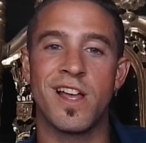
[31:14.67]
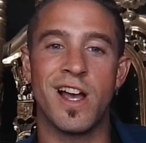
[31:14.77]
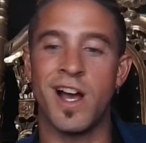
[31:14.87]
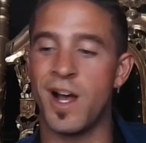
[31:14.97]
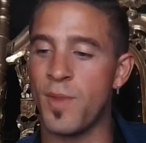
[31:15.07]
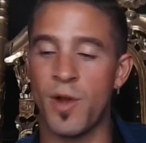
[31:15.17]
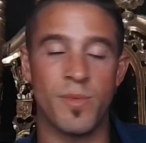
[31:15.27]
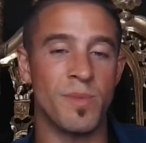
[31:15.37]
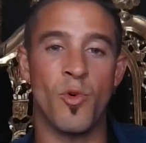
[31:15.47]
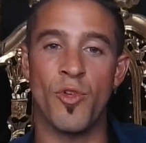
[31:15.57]
I would be
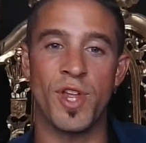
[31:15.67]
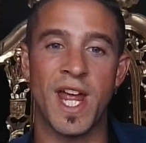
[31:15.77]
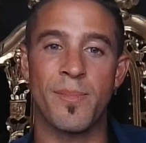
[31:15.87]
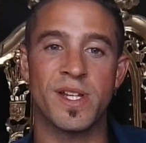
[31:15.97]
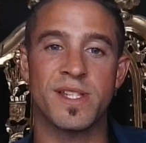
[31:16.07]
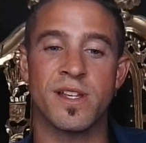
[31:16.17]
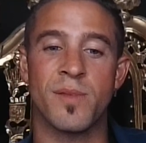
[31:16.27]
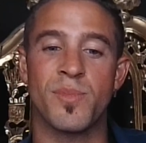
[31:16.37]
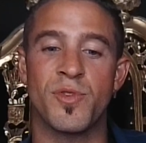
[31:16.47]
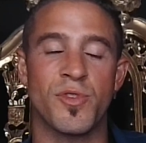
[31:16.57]
more than happy to
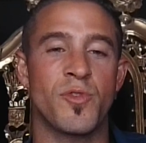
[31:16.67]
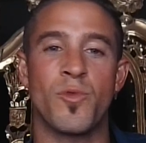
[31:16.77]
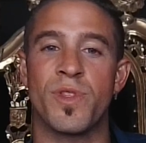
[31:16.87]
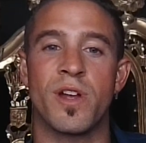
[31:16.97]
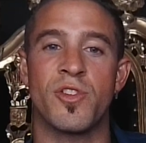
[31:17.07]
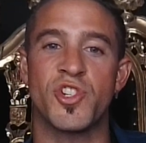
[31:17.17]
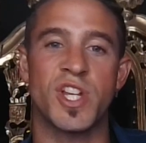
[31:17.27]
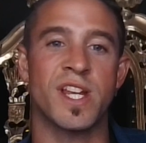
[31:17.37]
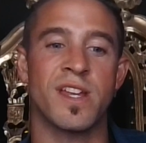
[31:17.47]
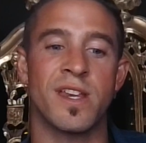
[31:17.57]
put you on a call with her, and she
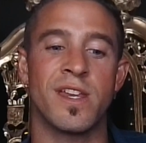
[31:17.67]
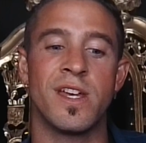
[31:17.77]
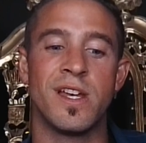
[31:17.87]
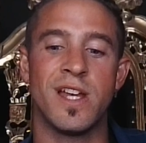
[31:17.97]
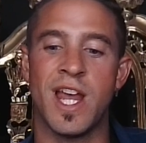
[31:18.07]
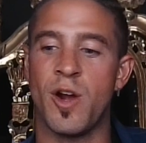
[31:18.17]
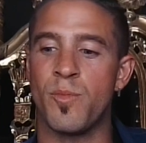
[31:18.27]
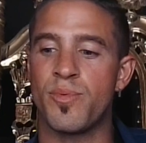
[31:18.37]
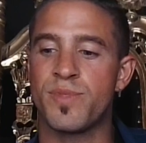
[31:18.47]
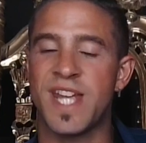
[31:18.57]
can help
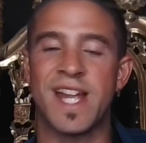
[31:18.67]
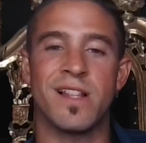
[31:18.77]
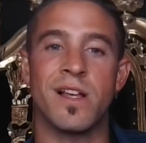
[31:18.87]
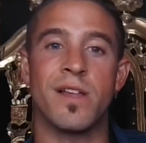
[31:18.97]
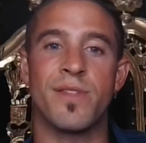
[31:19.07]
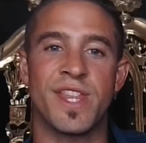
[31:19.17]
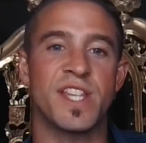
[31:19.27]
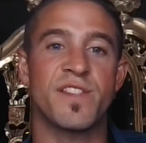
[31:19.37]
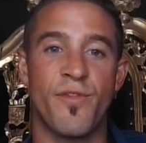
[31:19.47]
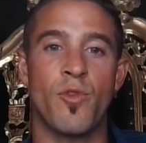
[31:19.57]
tailor this
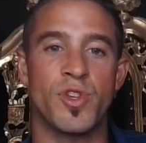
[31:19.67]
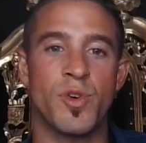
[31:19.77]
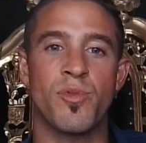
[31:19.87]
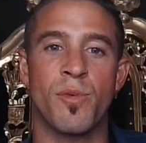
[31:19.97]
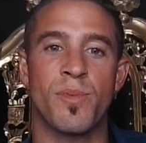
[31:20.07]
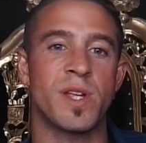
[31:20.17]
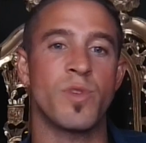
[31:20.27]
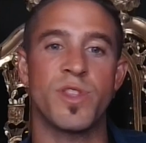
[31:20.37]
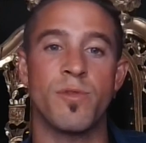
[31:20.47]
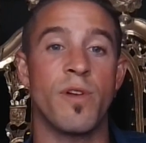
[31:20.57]
for your property with
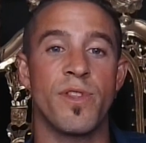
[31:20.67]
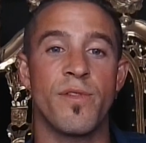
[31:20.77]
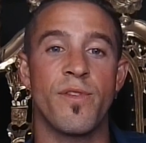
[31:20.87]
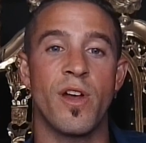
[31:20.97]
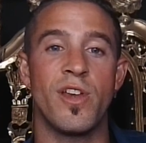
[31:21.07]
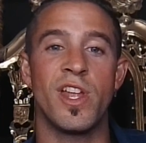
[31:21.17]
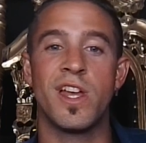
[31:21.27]
you over the phone.